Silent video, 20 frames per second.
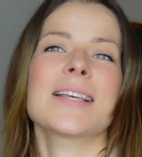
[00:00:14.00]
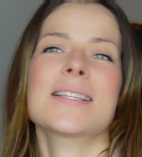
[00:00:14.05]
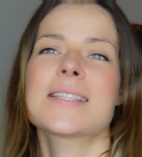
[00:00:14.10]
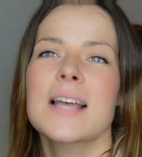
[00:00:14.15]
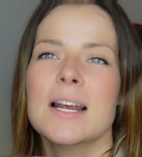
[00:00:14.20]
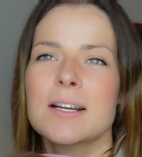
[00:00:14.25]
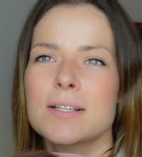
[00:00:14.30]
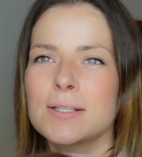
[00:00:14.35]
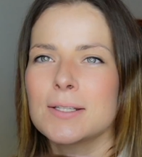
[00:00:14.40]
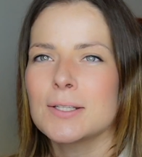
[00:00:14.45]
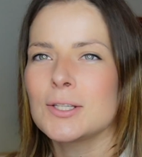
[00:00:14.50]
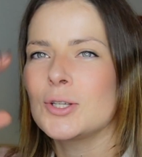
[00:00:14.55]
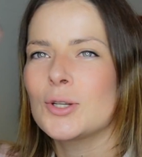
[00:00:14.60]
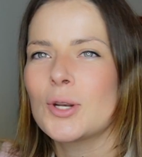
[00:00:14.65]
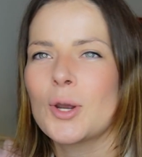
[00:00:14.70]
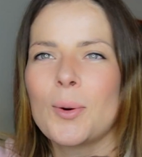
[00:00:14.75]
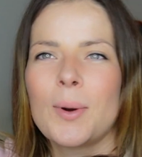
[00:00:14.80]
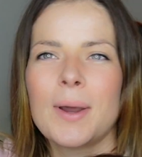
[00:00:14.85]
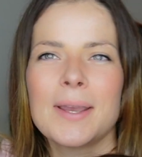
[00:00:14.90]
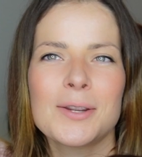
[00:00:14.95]
I started, you
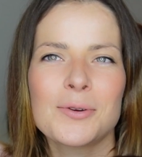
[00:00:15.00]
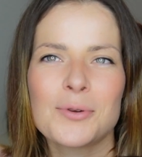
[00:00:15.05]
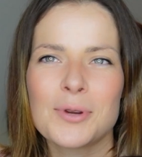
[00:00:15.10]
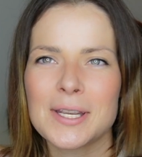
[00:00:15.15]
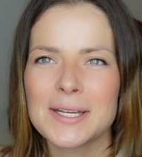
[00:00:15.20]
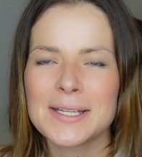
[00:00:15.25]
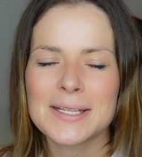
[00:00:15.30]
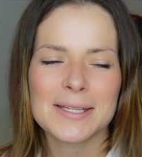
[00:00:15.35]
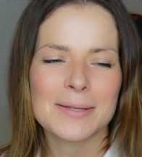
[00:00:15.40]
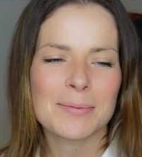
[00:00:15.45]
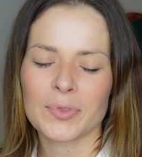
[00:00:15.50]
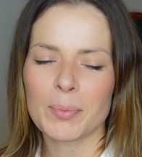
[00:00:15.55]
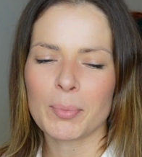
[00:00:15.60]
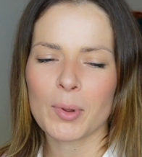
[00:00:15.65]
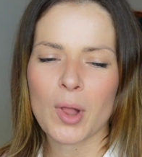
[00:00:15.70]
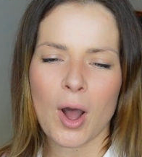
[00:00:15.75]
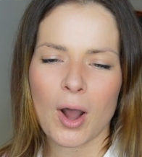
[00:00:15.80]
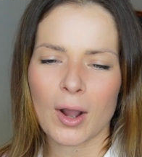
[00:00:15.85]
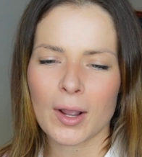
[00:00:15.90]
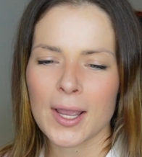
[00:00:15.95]
know, I created the
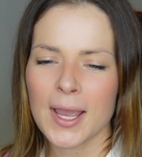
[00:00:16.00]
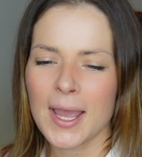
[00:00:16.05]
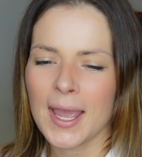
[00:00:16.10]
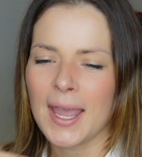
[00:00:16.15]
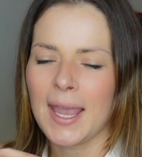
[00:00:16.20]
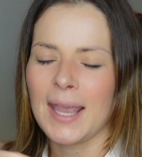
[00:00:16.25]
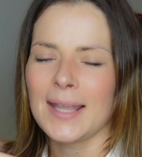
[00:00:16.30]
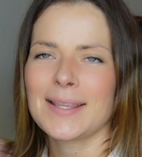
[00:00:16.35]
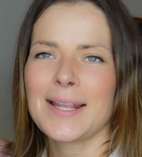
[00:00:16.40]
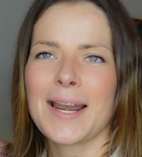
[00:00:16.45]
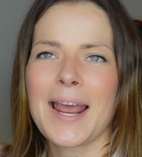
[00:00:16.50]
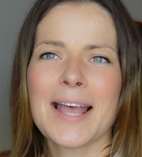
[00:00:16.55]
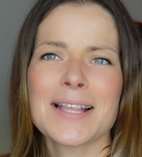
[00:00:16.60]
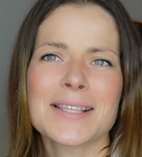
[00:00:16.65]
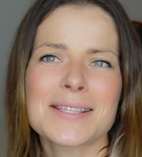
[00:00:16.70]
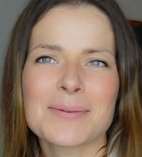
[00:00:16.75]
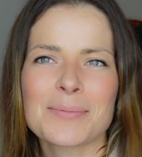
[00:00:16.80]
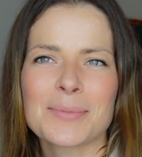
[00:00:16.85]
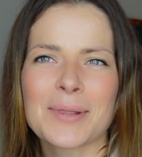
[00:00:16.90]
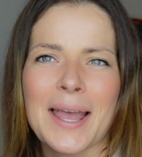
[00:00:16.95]
block, and then I
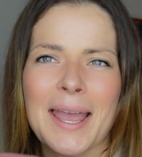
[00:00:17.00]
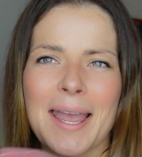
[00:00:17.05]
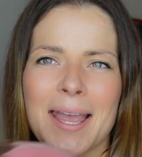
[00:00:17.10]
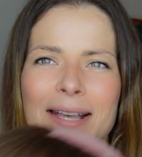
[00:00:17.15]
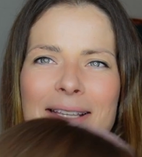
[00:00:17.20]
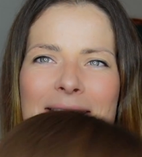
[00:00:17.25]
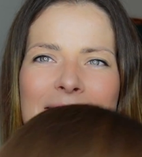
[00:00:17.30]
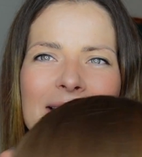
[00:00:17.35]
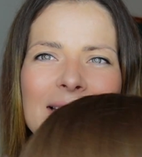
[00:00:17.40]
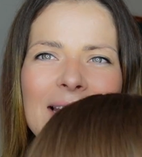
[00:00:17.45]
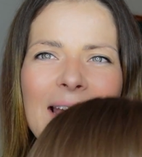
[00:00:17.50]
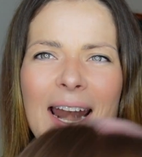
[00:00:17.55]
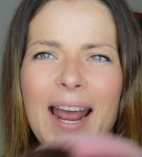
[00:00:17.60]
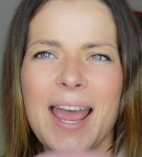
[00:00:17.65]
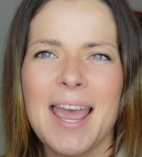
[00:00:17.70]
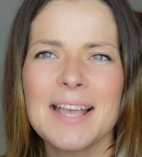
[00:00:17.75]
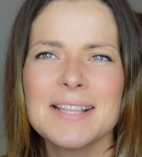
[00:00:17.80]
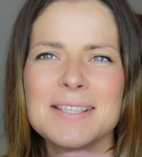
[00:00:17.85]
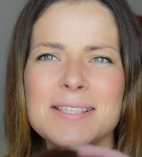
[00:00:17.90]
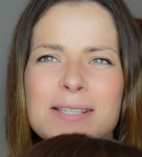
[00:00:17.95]
had some lace, and then
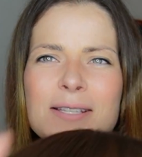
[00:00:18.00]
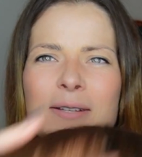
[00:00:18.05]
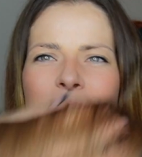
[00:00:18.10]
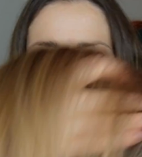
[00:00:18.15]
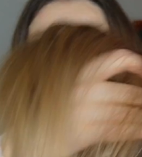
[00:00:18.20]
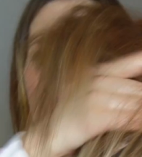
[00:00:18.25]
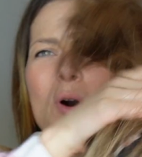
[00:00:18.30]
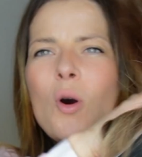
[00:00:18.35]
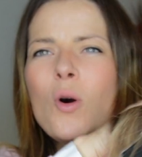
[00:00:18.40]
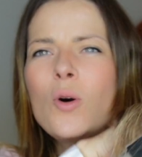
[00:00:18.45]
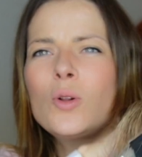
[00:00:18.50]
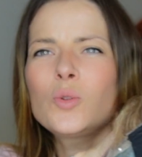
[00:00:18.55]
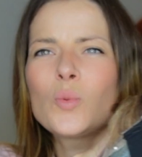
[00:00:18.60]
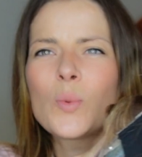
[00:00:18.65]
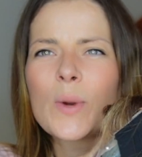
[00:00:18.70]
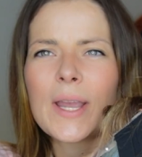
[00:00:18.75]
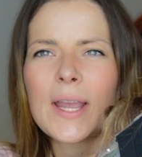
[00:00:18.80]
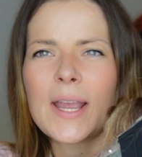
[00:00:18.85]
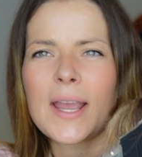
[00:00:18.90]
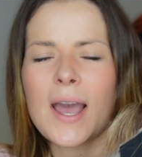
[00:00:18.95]
I had some old
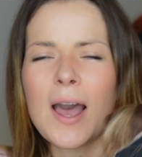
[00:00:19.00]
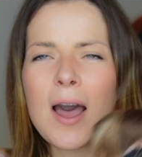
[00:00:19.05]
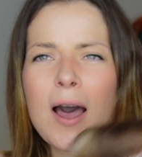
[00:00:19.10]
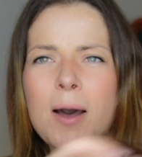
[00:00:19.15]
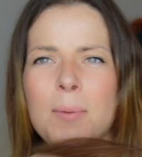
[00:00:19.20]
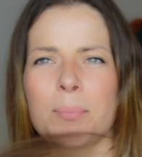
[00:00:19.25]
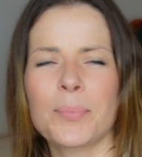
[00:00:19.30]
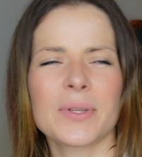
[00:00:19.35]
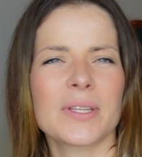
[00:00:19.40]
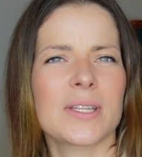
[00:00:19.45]
wig cap.